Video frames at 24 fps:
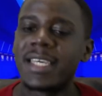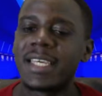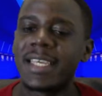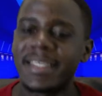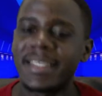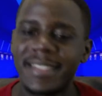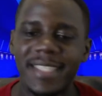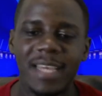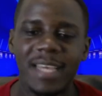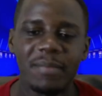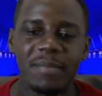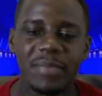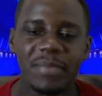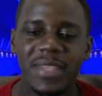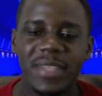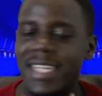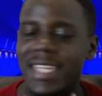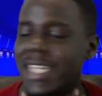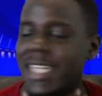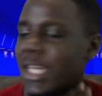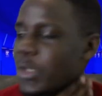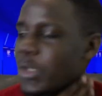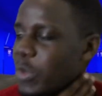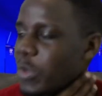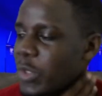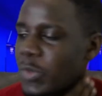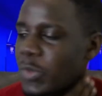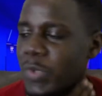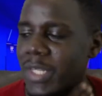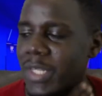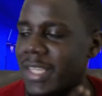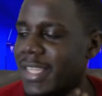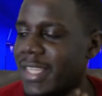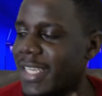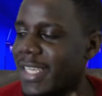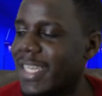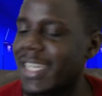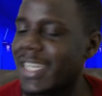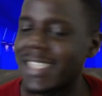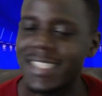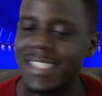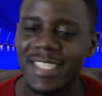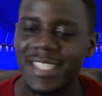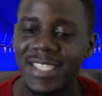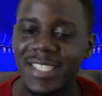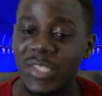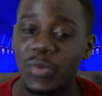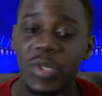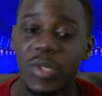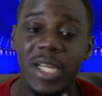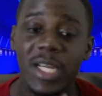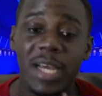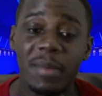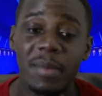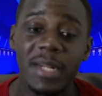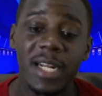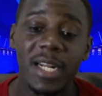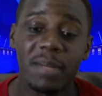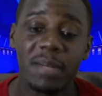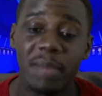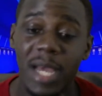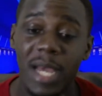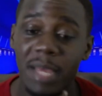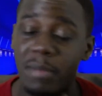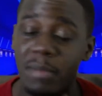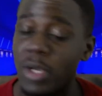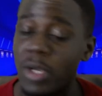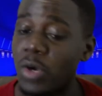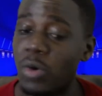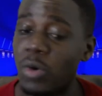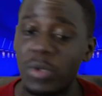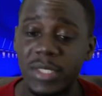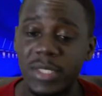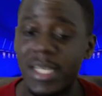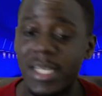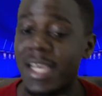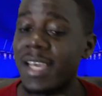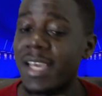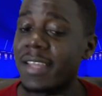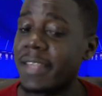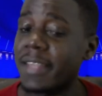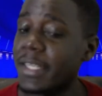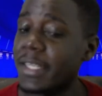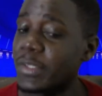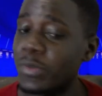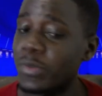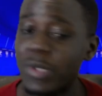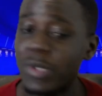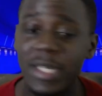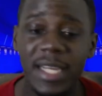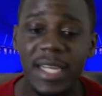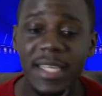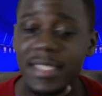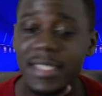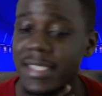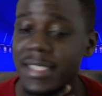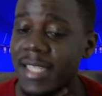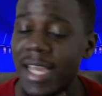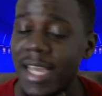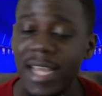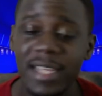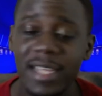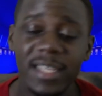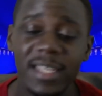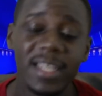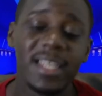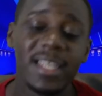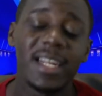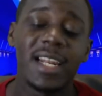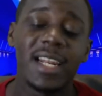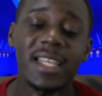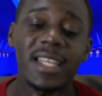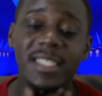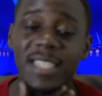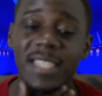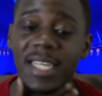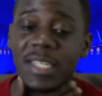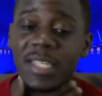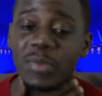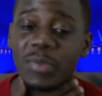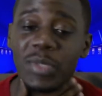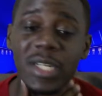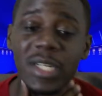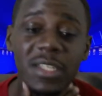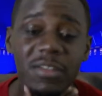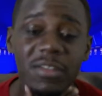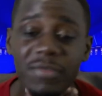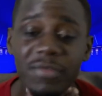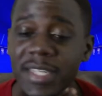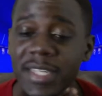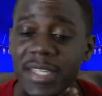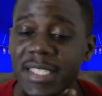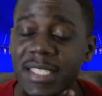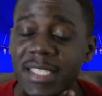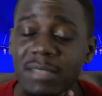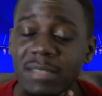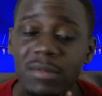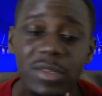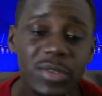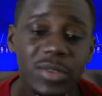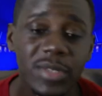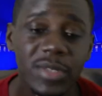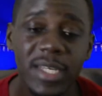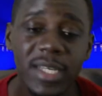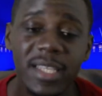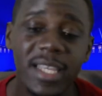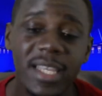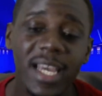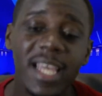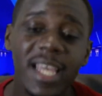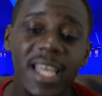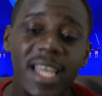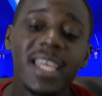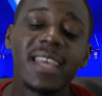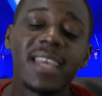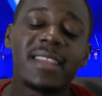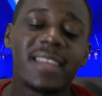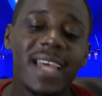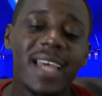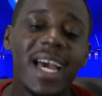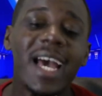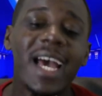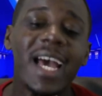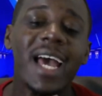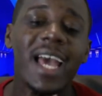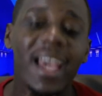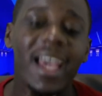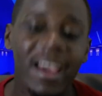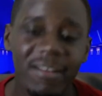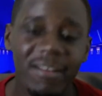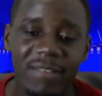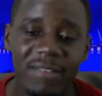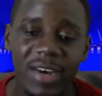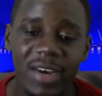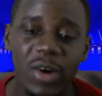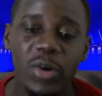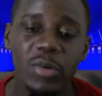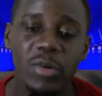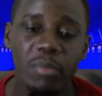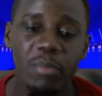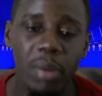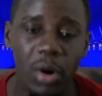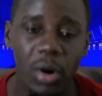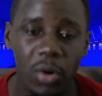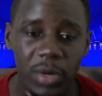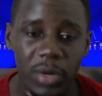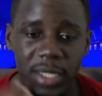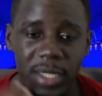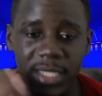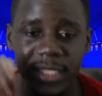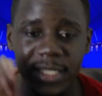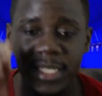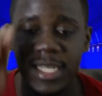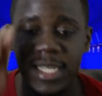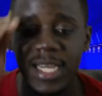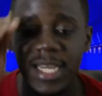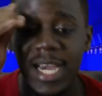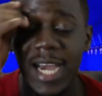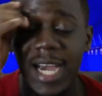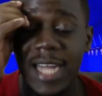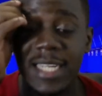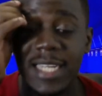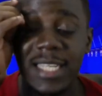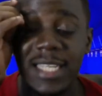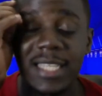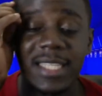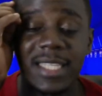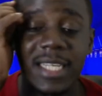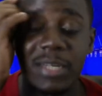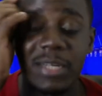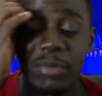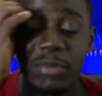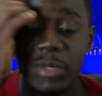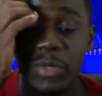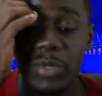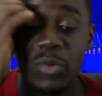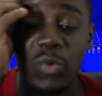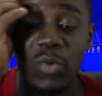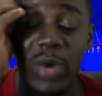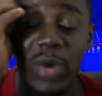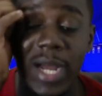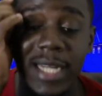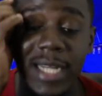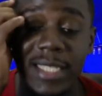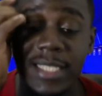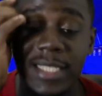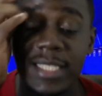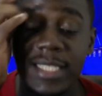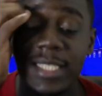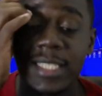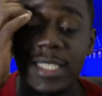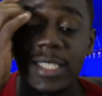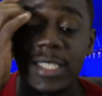It's something that I don't really think Leicester City will come in and buy, because that's not Leicester. Leicester is really a different team altogether. They are ever on point, and they really want